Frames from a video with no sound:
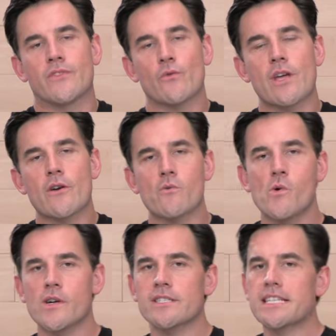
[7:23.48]
3-year
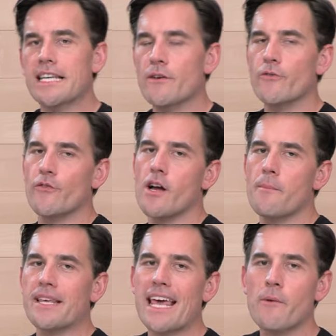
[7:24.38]
warranty
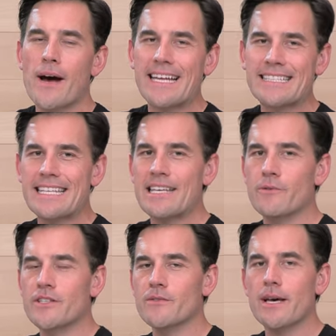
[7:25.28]
from KYT,
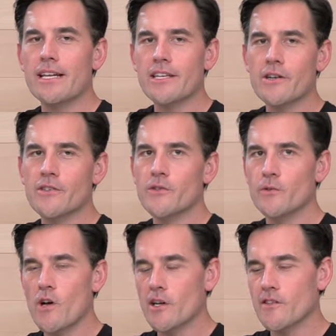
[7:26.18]
which is about a year or
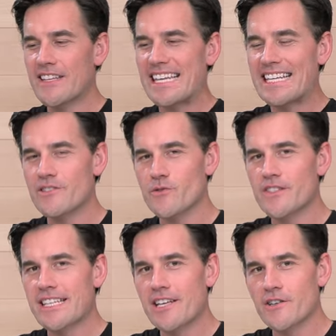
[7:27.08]
two longer than the industry
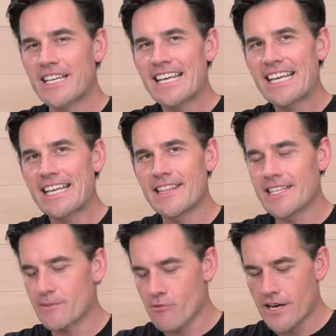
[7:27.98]
standard in
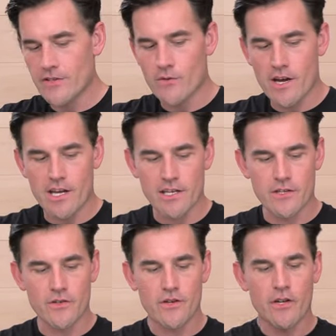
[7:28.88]
this price range.